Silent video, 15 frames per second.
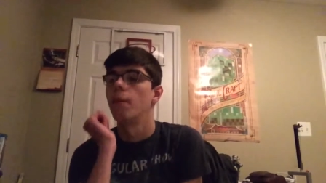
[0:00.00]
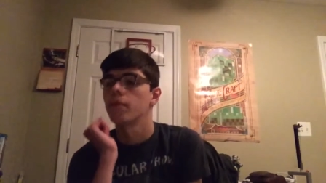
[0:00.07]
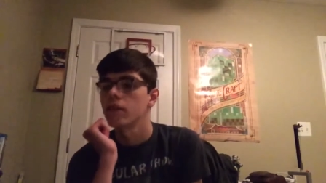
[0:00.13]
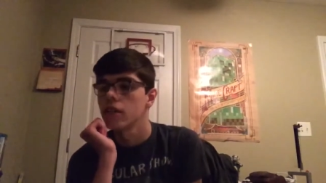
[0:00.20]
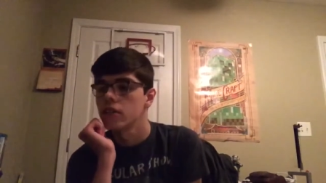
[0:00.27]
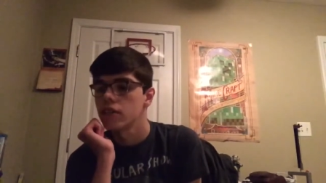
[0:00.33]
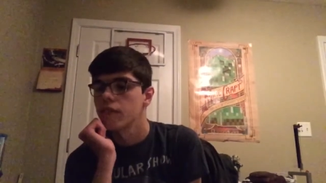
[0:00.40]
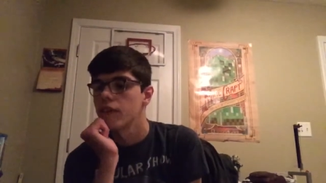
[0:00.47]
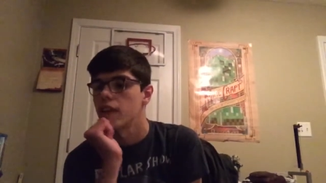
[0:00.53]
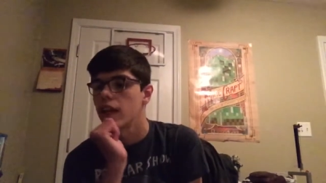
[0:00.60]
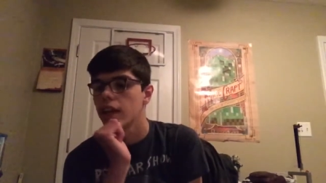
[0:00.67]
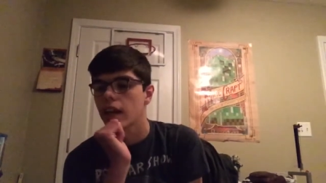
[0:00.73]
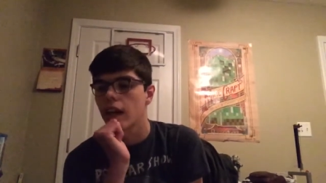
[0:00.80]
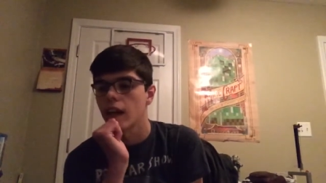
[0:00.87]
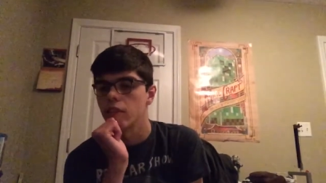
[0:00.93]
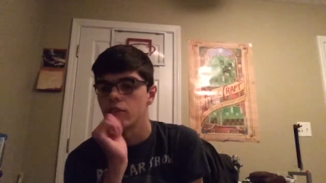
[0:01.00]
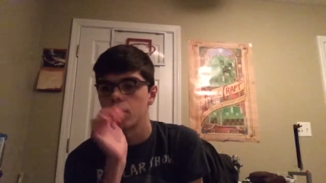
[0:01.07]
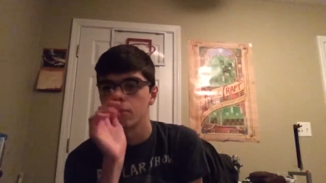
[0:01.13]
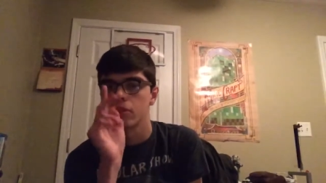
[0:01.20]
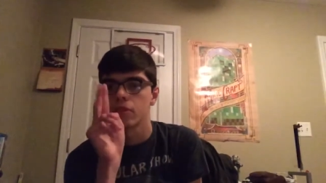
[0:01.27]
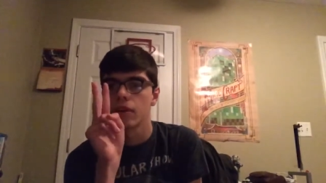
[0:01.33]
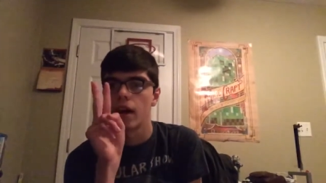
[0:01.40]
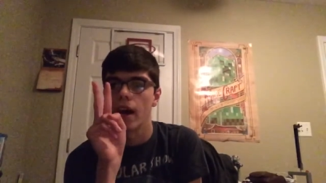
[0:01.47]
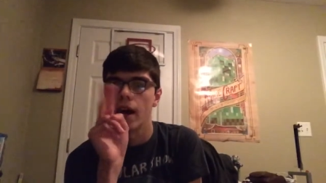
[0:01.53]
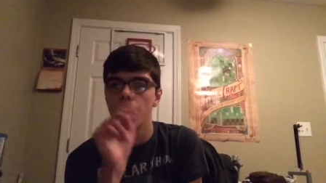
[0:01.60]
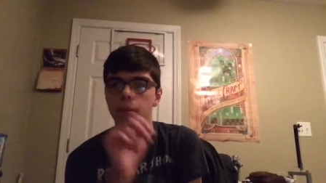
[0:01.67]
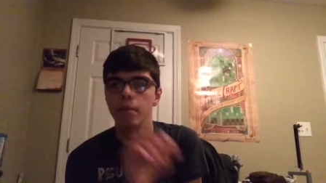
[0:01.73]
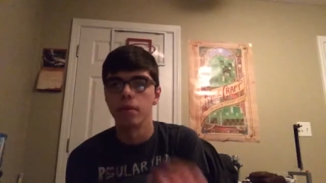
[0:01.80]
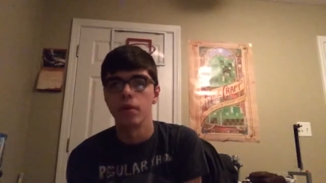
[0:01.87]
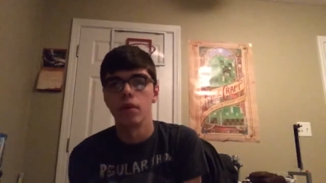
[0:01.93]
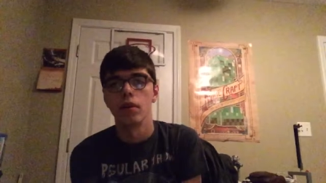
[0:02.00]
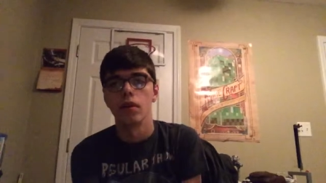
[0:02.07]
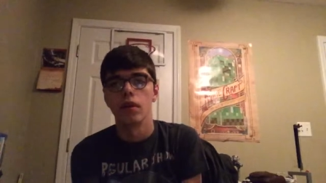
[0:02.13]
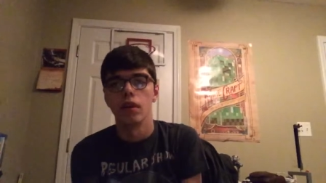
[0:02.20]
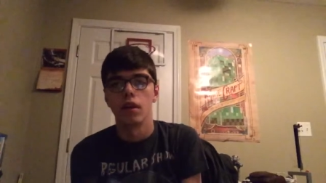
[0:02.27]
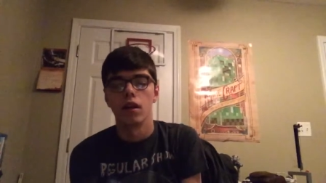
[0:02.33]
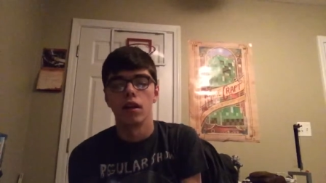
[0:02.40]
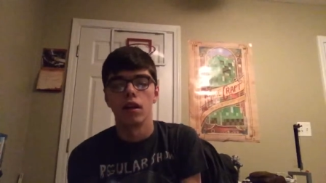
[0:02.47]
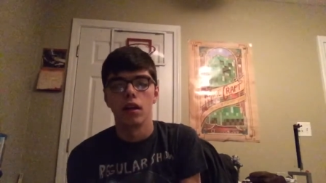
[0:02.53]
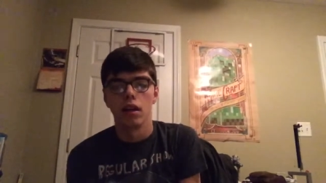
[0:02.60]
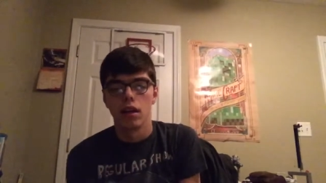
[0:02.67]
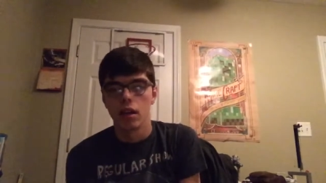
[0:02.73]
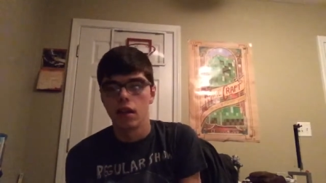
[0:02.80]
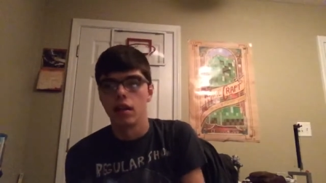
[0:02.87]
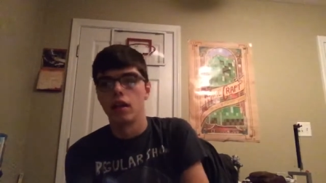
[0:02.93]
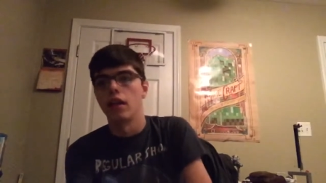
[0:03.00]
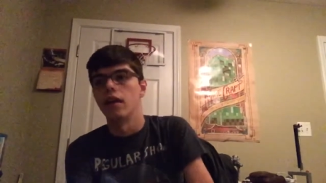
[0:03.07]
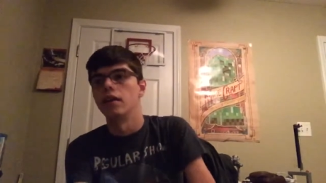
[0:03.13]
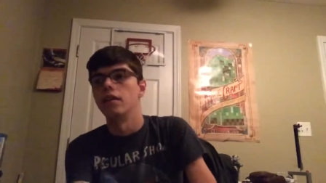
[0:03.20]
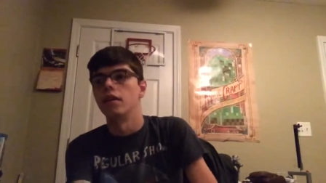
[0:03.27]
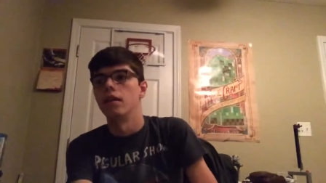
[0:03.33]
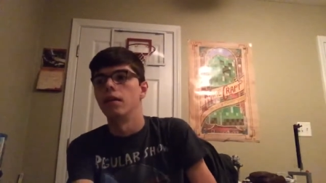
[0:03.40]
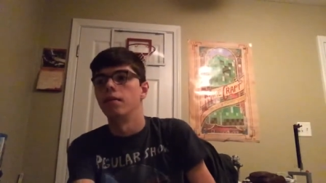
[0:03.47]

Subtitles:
Please leave a like and subscribe. And